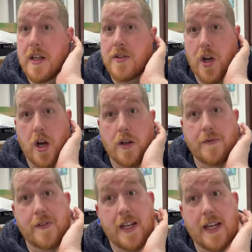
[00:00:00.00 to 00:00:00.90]
So
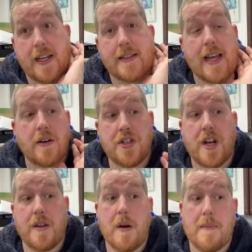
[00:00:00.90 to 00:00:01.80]
hopefully that'll
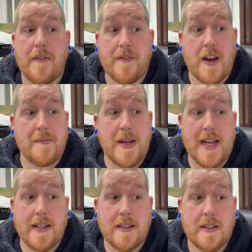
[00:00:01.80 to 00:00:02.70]
shut you up for five
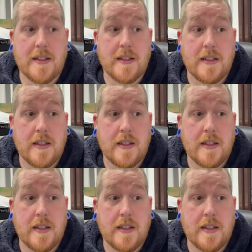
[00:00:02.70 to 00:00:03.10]
minutes.